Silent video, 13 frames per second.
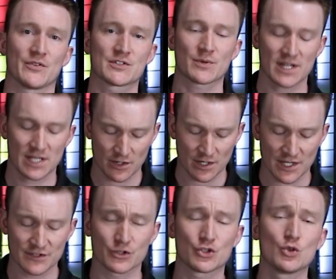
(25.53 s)
This right here
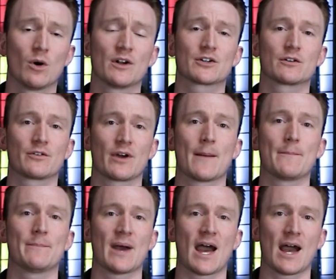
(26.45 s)
is a
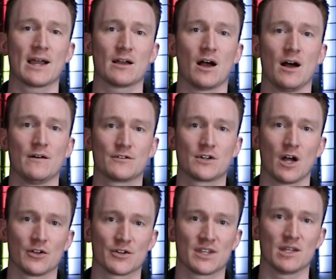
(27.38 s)
200-gram bag of
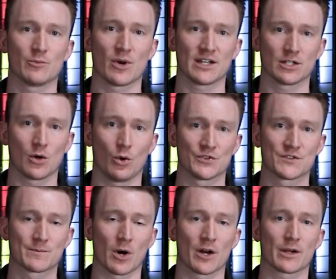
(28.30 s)
ColorKey branded cold
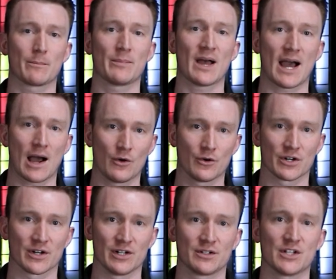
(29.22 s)
spark
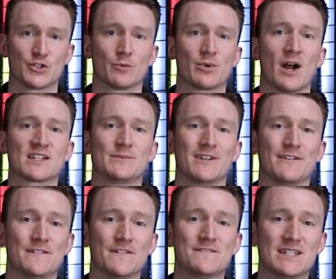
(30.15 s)
powder. It'll get you approximately
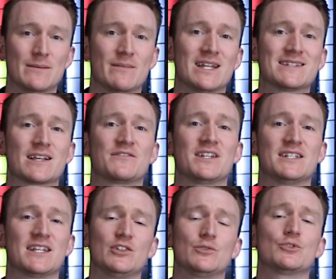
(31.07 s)
15 minutes of
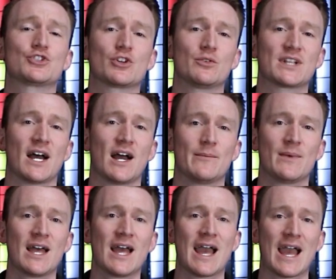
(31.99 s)
continuous show time
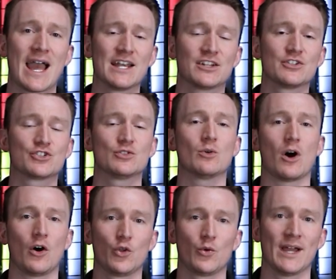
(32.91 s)
and can shoot
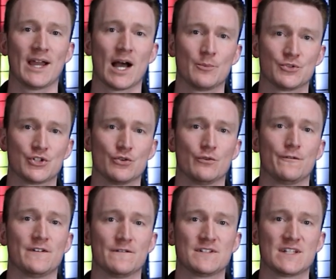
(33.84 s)
all the way up to
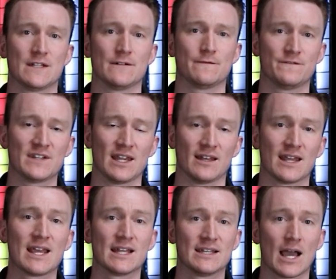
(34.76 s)
15 feet.
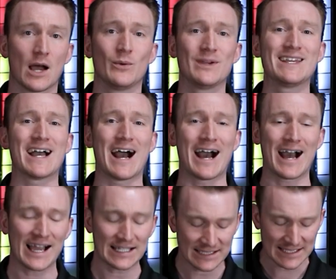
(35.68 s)
Now we
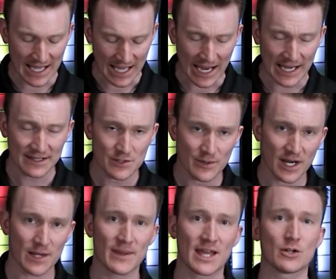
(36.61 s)
highly
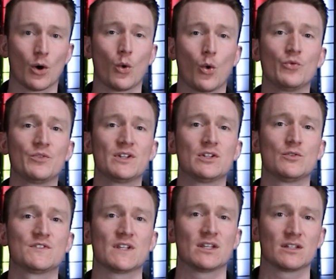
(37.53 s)
recommend only
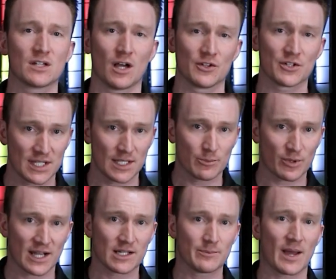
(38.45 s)
using ColorKey
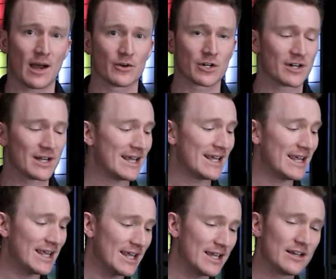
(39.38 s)
branded powder
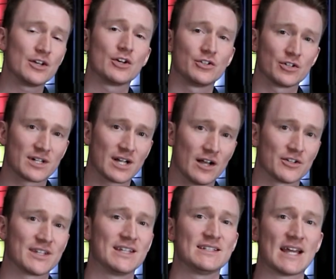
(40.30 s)
in your
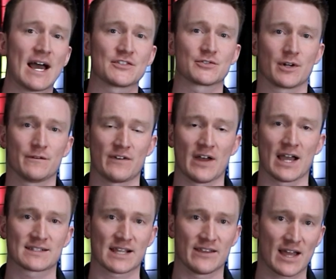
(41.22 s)
ColorKey Dazzler
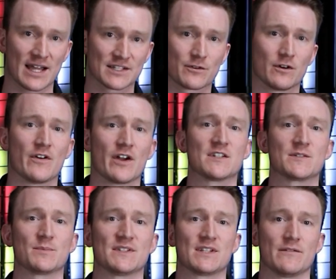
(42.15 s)
FX, and that is for a very
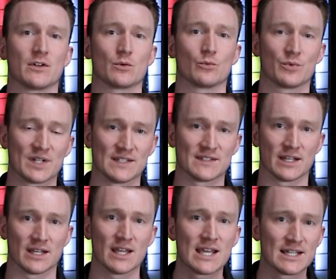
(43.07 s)
specific reason.